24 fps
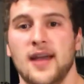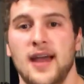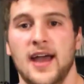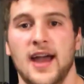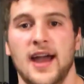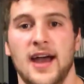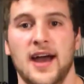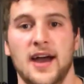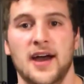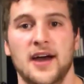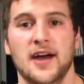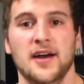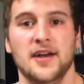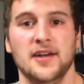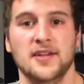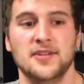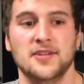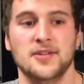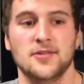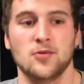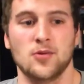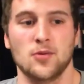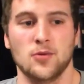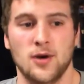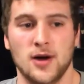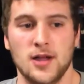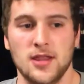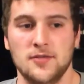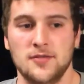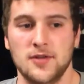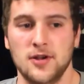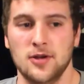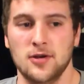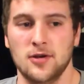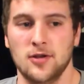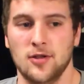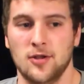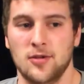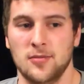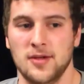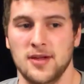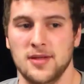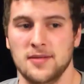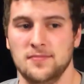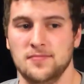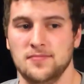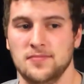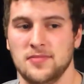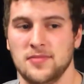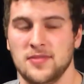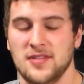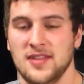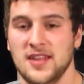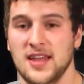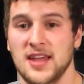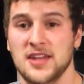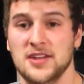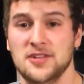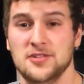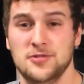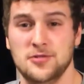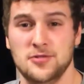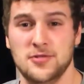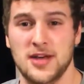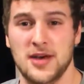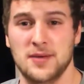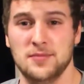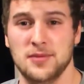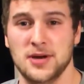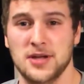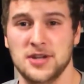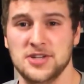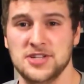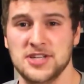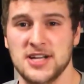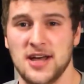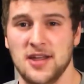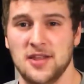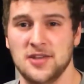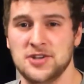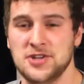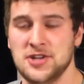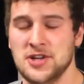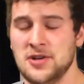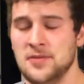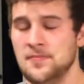and rewind the video a little bit and do that button challenge.